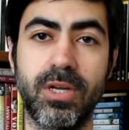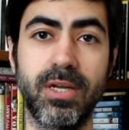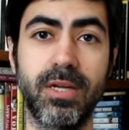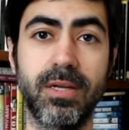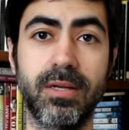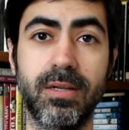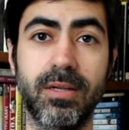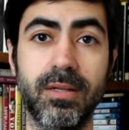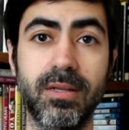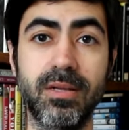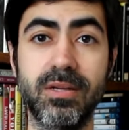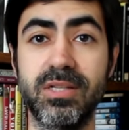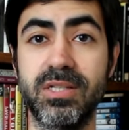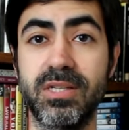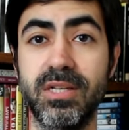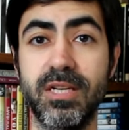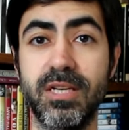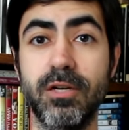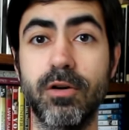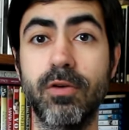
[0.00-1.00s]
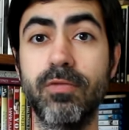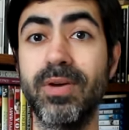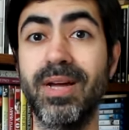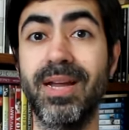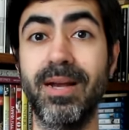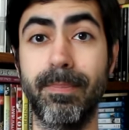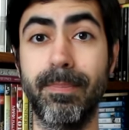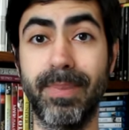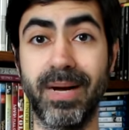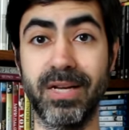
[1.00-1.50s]
in the city of
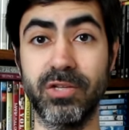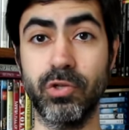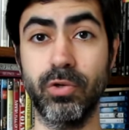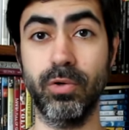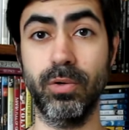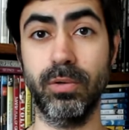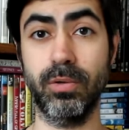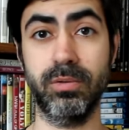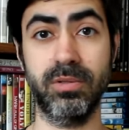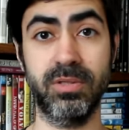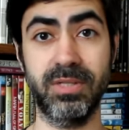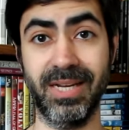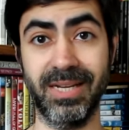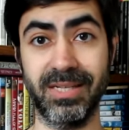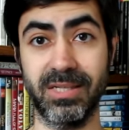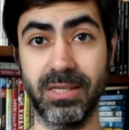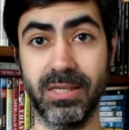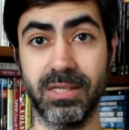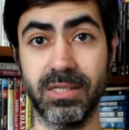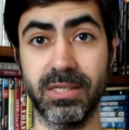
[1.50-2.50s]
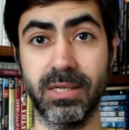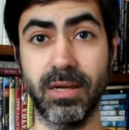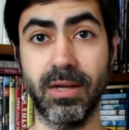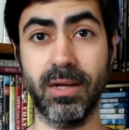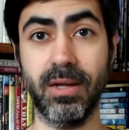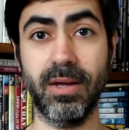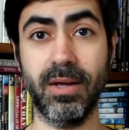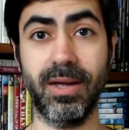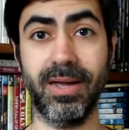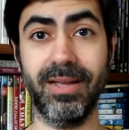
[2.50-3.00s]
El Paso, Texas.
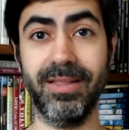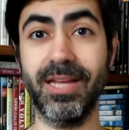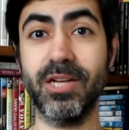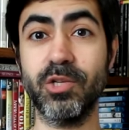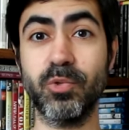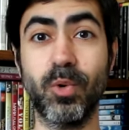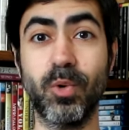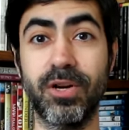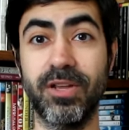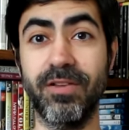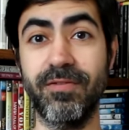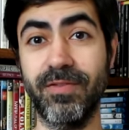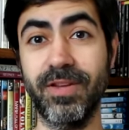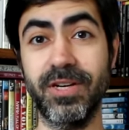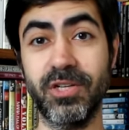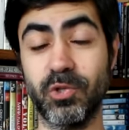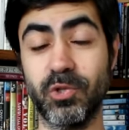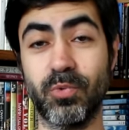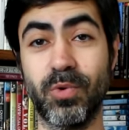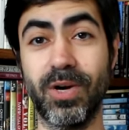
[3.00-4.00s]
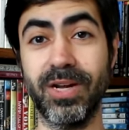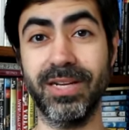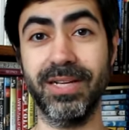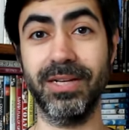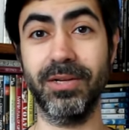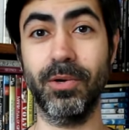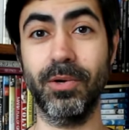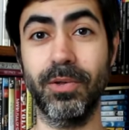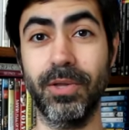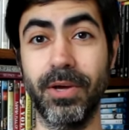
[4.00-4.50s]
And that is where he finished
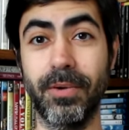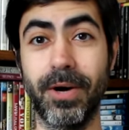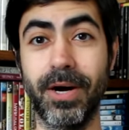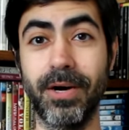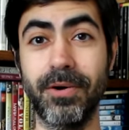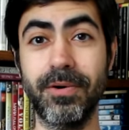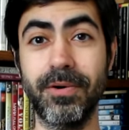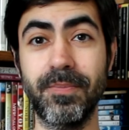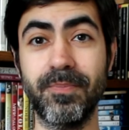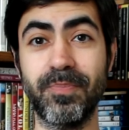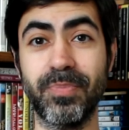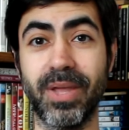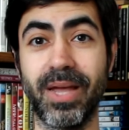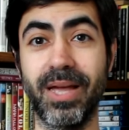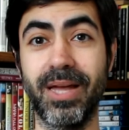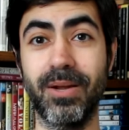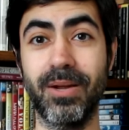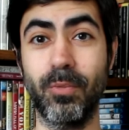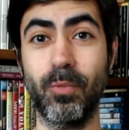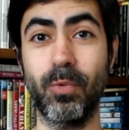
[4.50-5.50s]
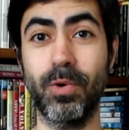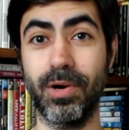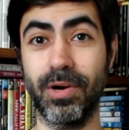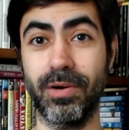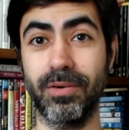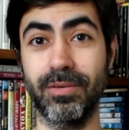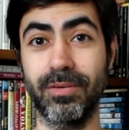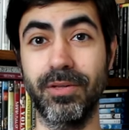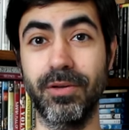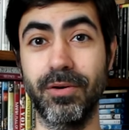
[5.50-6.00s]
writing Los de Abajo, and
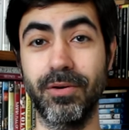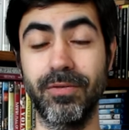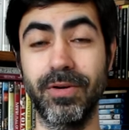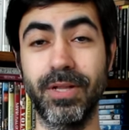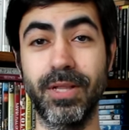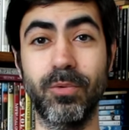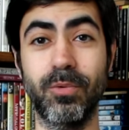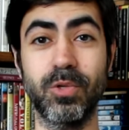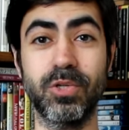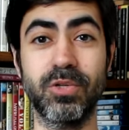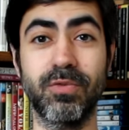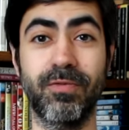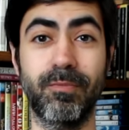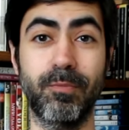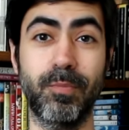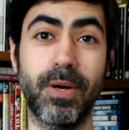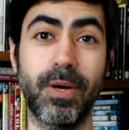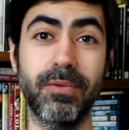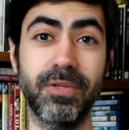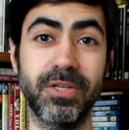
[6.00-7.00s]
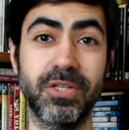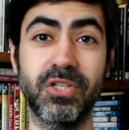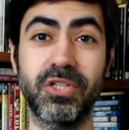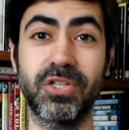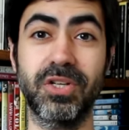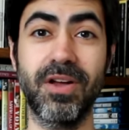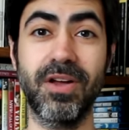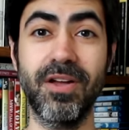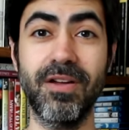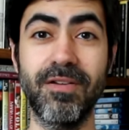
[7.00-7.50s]
where the novella was
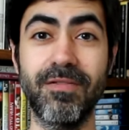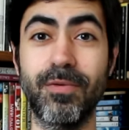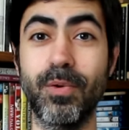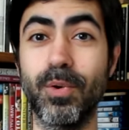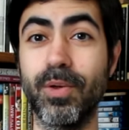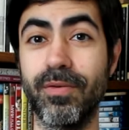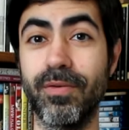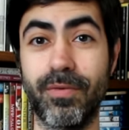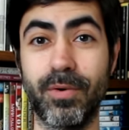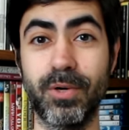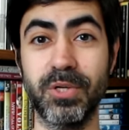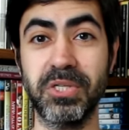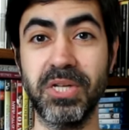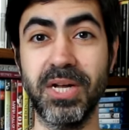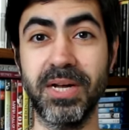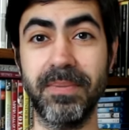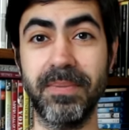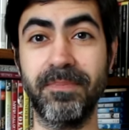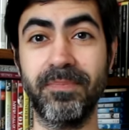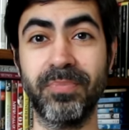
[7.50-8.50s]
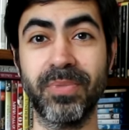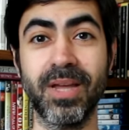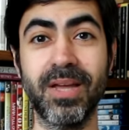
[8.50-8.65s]
published for the first time.